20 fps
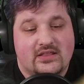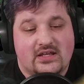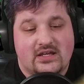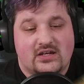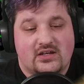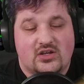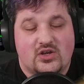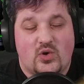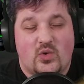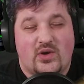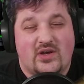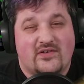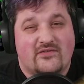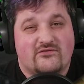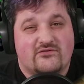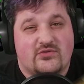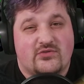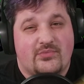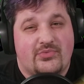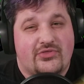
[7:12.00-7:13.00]
Then
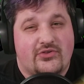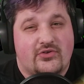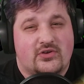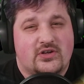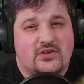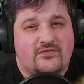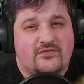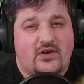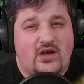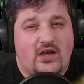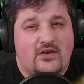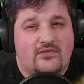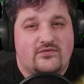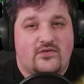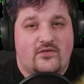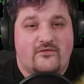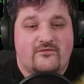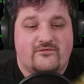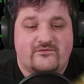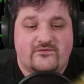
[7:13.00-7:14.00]
going from 35
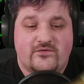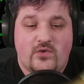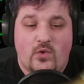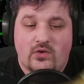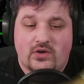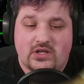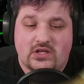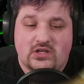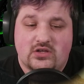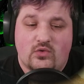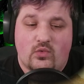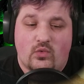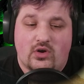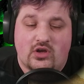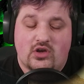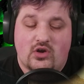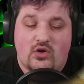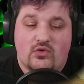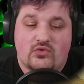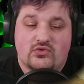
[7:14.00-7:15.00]
to 40, you
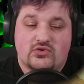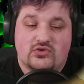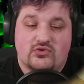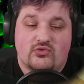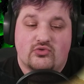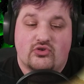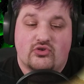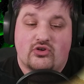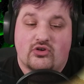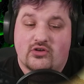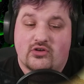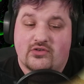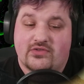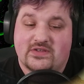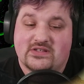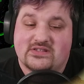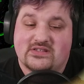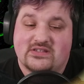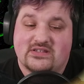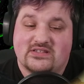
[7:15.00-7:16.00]
want to go to
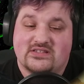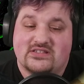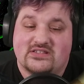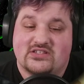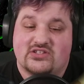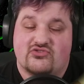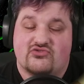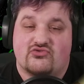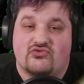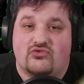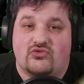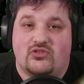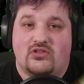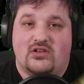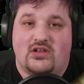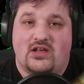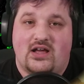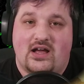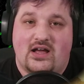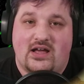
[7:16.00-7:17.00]
Kurthus
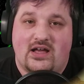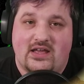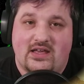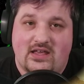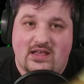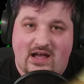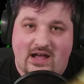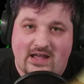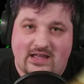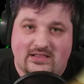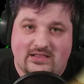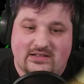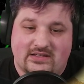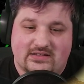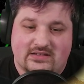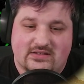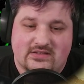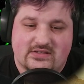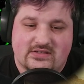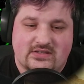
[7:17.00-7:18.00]
Central
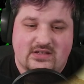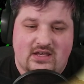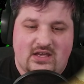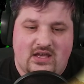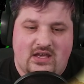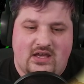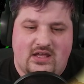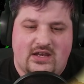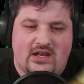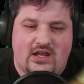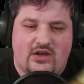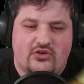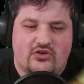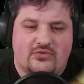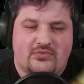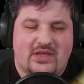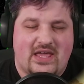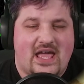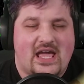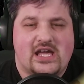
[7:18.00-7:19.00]
Islands. Now you're
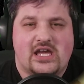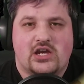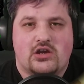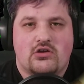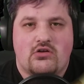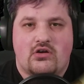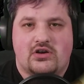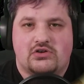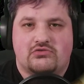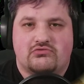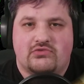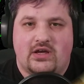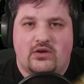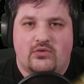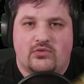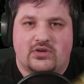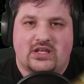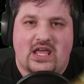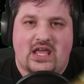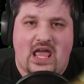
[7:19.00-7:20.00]
going to be hanging out
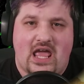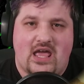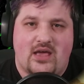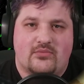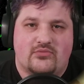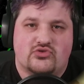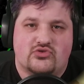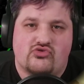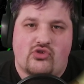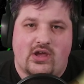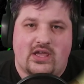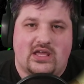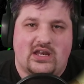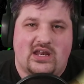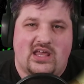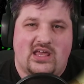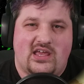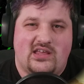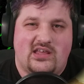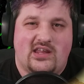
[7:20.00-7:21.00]
around Camp
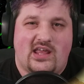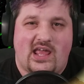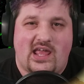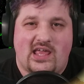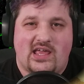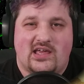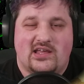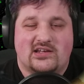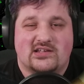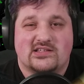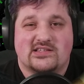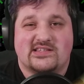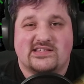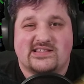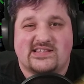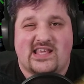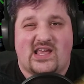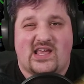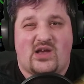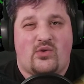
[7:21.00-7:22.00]
Dragonhead and
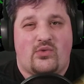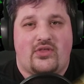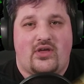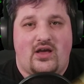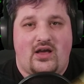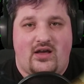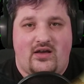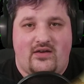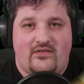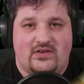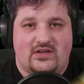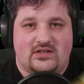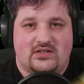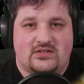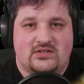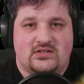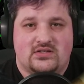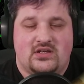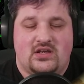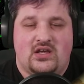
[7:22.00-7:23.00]
south of
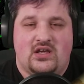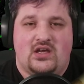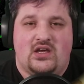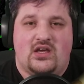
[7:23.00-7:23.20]
it.